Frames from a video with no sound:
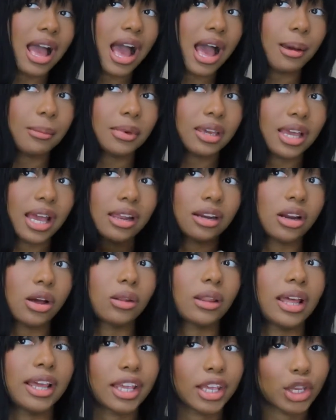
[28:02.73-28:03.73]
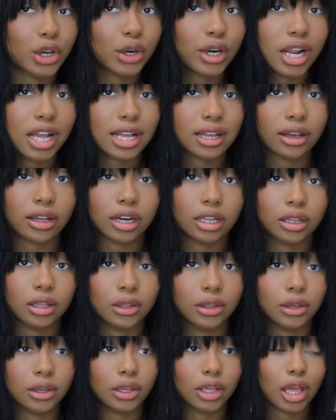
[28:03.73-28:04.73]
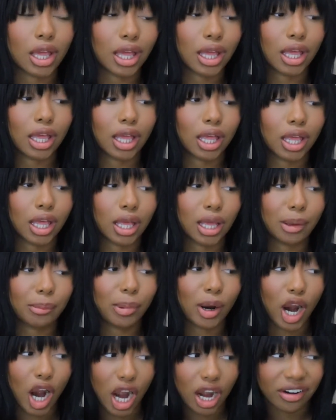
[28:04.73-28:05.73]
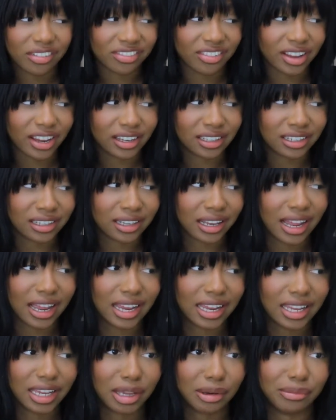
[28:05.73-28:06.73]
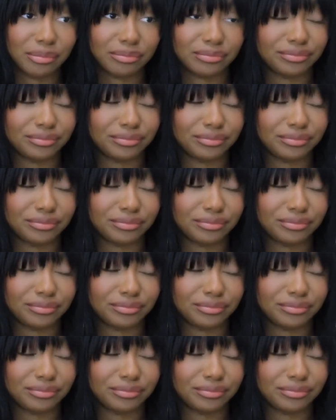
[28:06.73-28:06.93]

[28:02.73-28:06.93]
I mean, I know like you're not gonna look perfect and like,